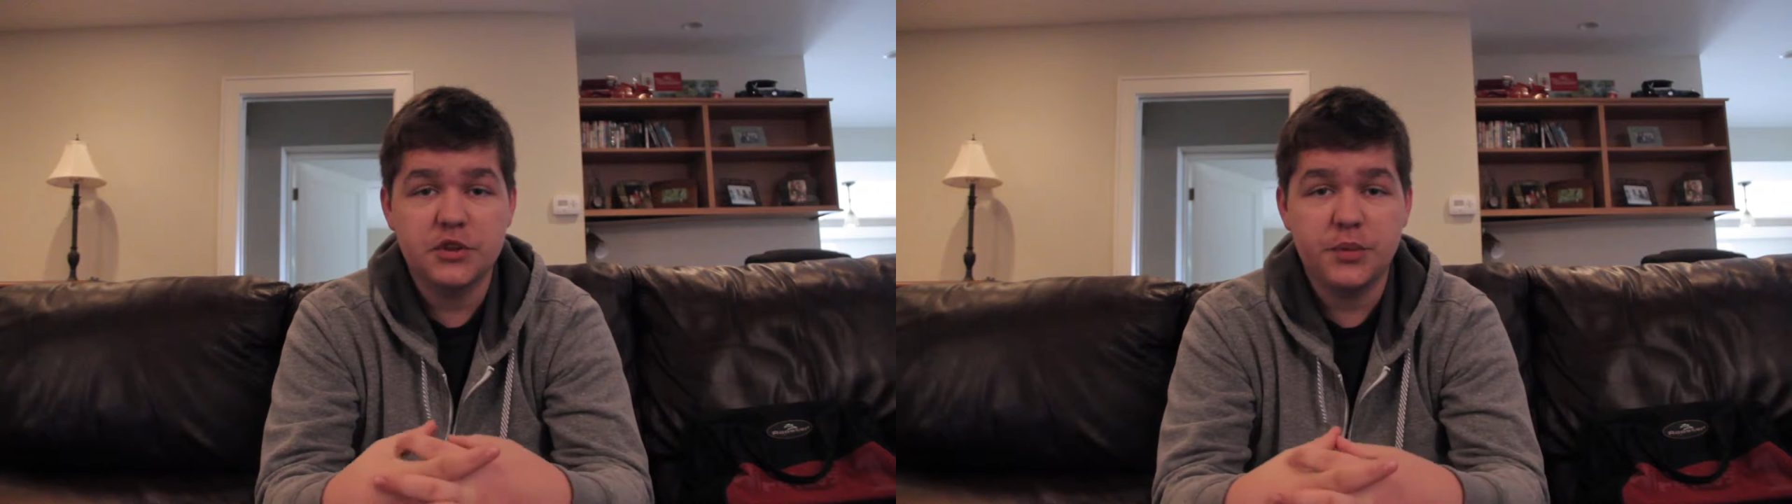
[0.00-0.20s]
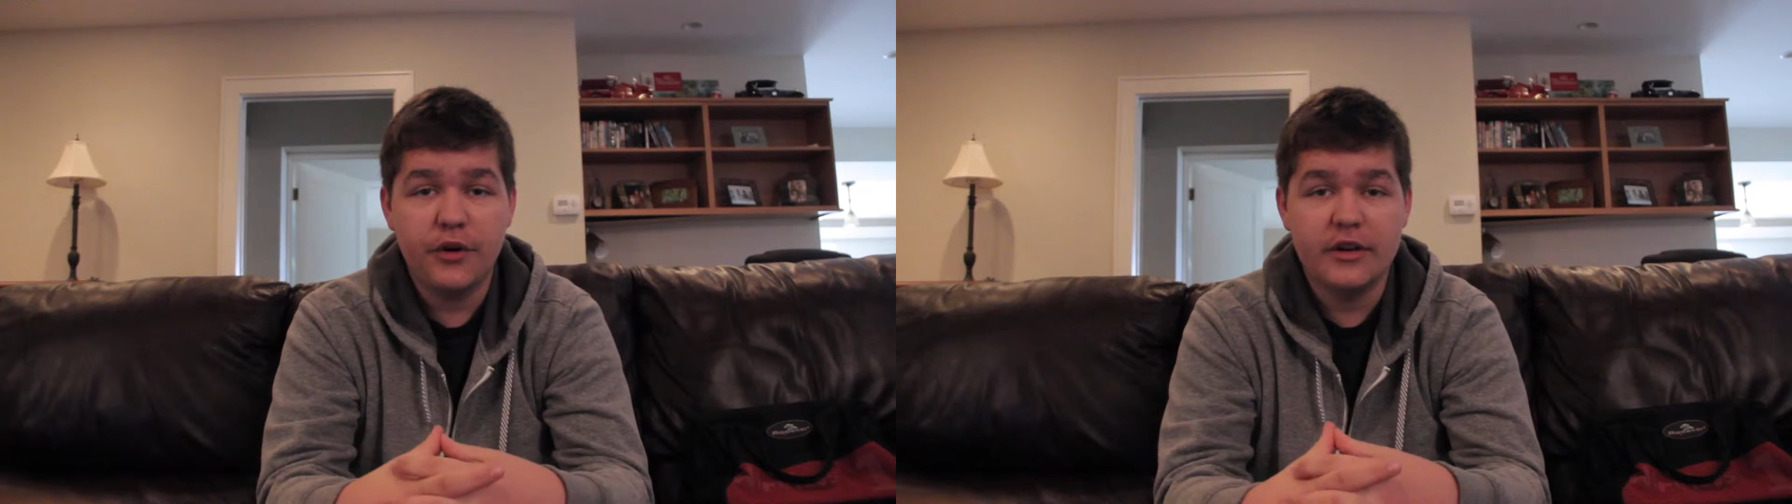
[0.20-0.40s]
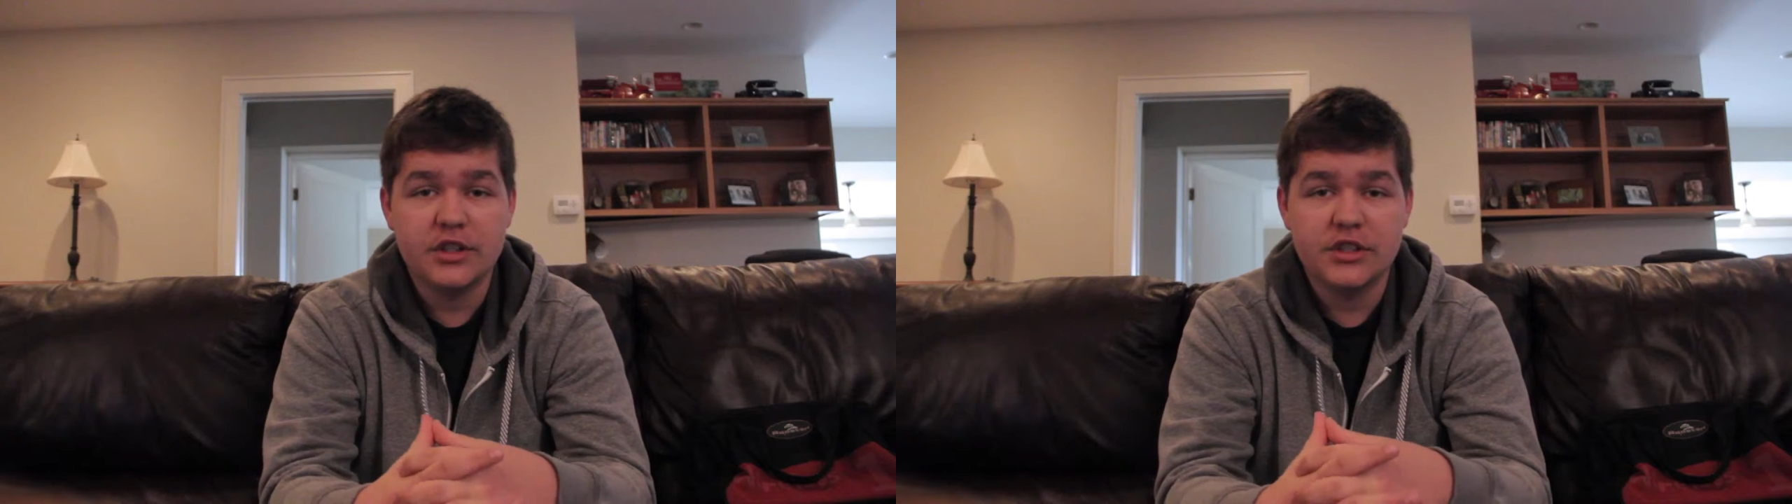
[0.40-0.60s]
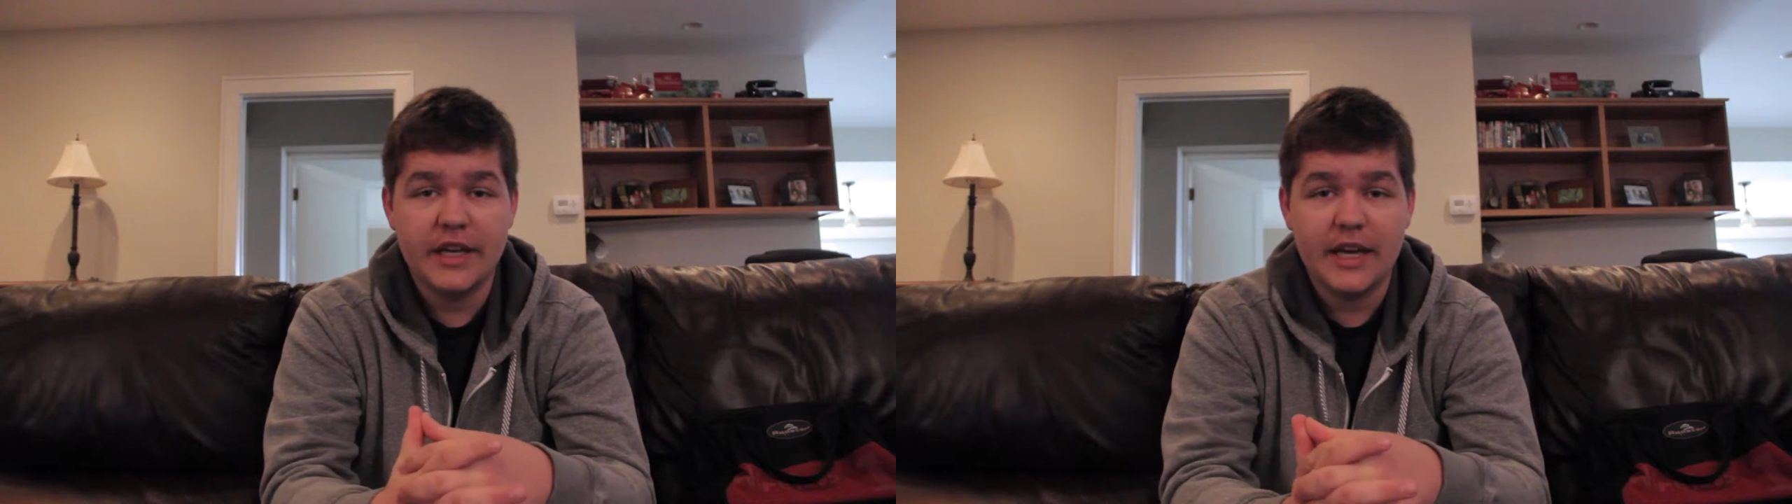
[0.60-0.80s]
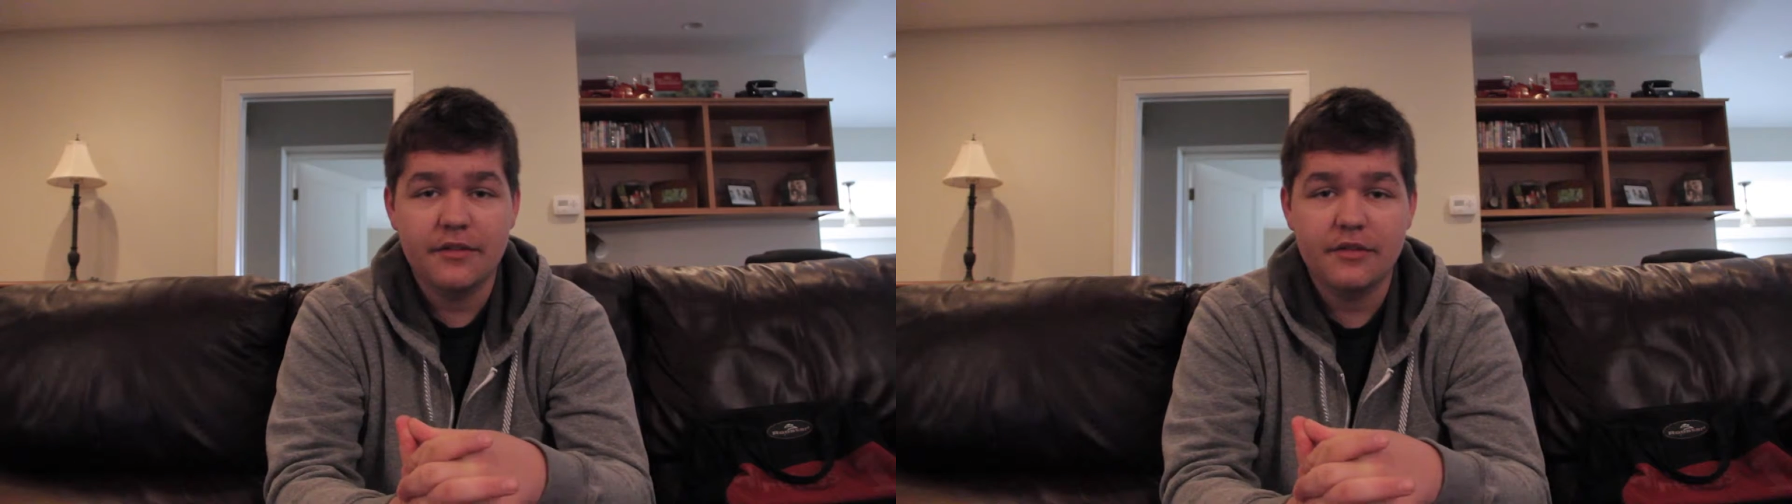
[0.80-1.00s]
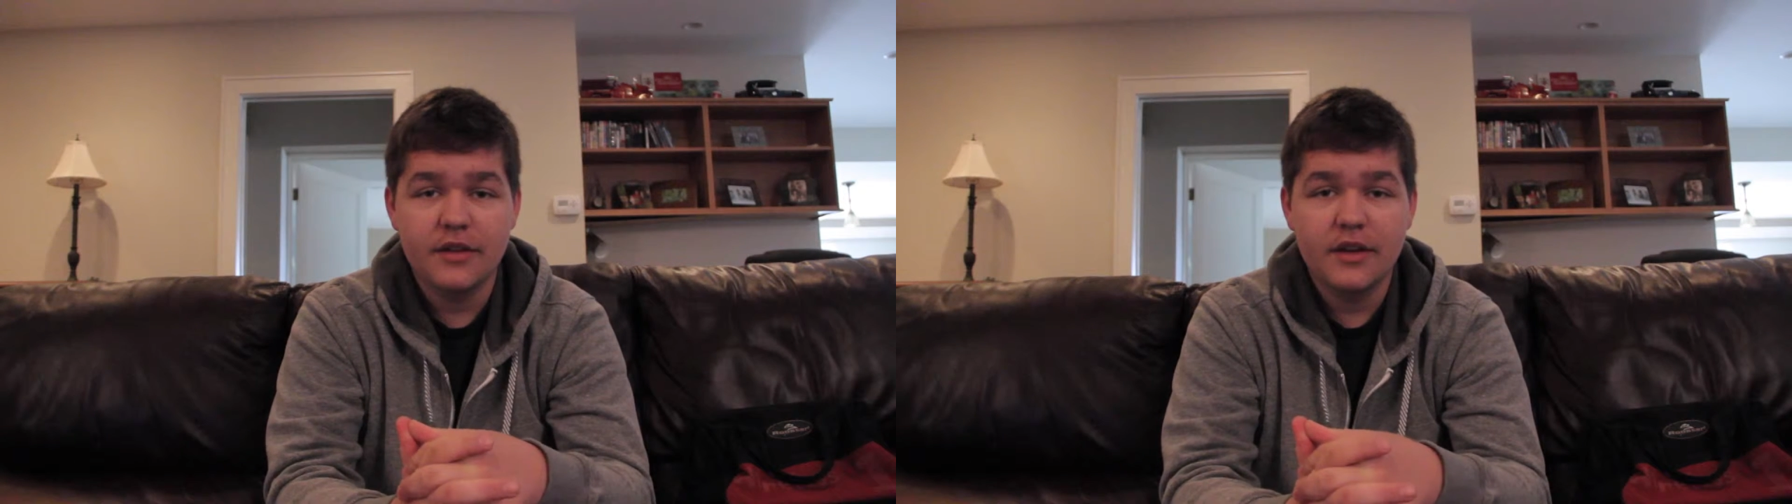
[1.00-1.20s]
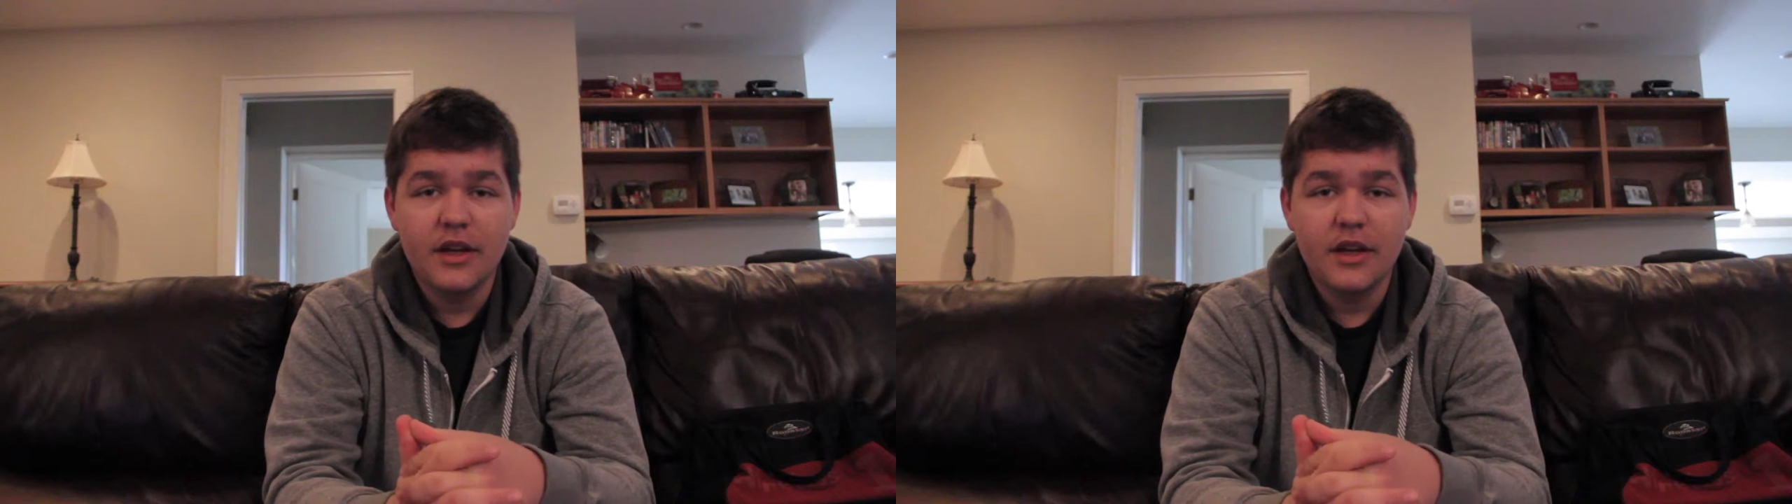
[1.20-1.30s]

experienced staff.